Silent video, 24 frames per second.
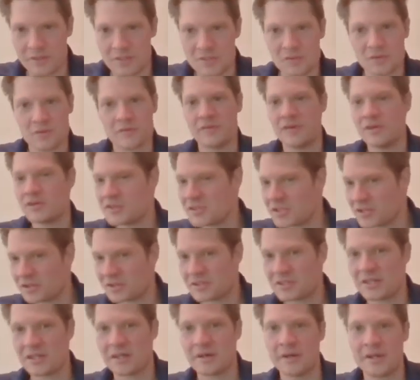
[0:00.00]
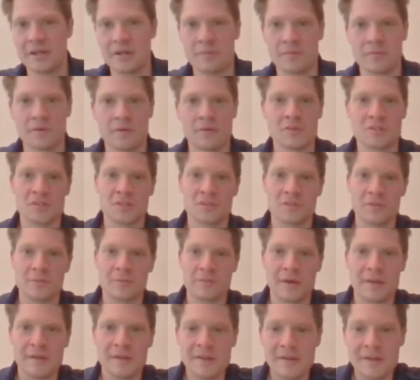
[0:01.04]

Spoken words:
Sort of a utilitarian approach, a little bit.